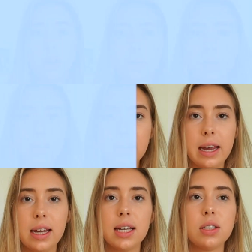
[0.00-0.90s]
The only thing
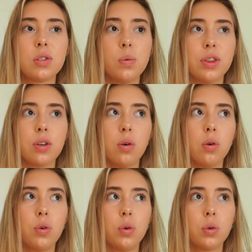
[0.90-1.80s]
is with the
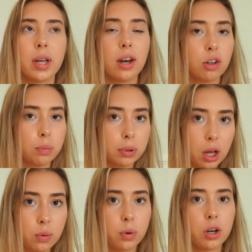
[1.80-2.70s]
whole getting your
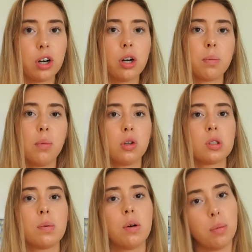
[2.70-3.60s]
blood work,
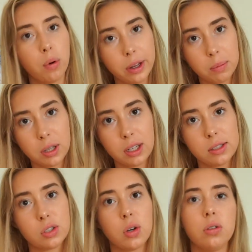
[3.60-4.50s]
multiple
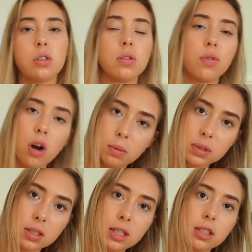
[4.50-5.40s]
appointments, going to the
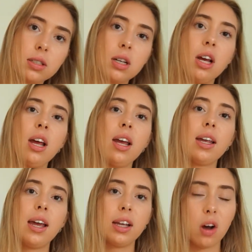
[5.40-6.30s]
pharmacist,
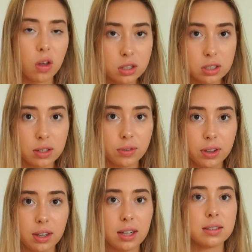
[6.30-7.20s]
getting all these
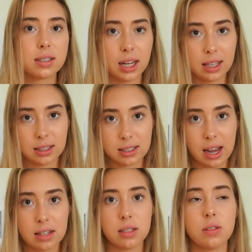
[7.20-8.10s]
different things, taking the
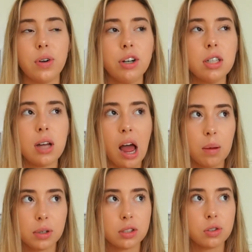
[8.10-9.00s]
test, it's very
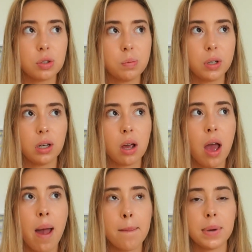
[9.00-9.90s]
time consuming.
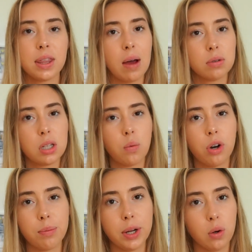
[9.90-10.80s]
But that was like
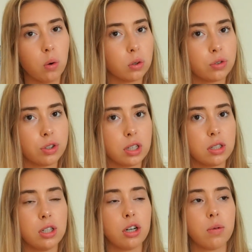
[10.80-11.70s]
one of my goals for
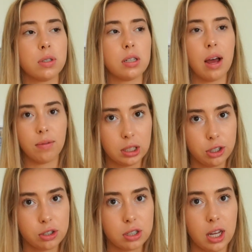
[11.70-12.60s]
this year, was to
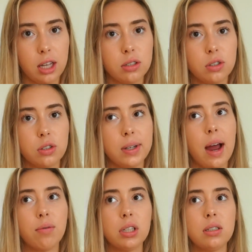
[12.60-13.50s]
clear skin. So
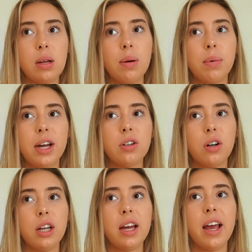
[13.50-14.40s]
yeah, I really set my mind
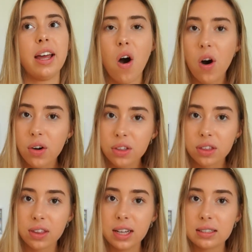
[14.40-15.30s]
on it. And all the
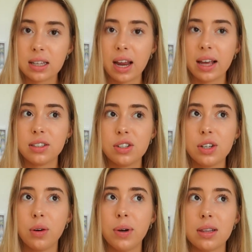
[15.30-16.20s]
things that I had to
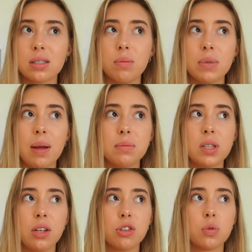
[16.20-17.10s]
deal with,
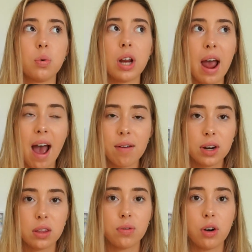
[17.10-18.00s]
sometimes they just wouldn't have
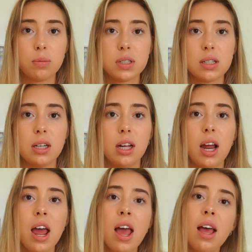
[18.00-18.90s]
it at the
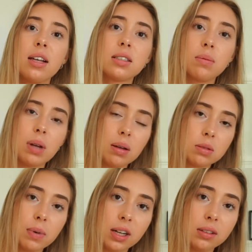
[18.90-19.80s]
pharmacy.
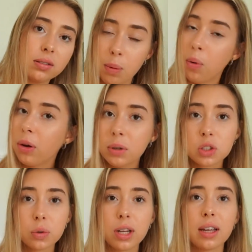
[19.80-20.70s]
Sometimes my
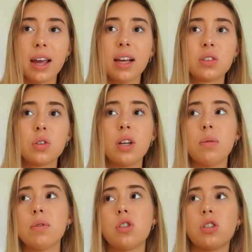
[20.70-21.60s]
appointments would get canceled. It
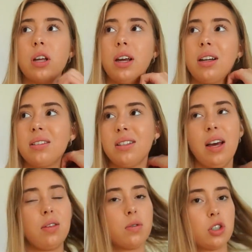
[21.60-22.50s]
was just like,
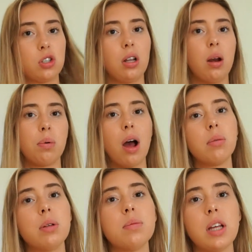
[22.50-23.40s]
yeah, there was just a lot of
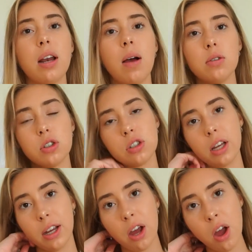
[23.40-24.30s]
problems. And I was just
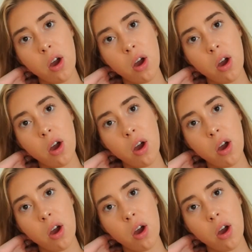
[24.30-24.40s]
like,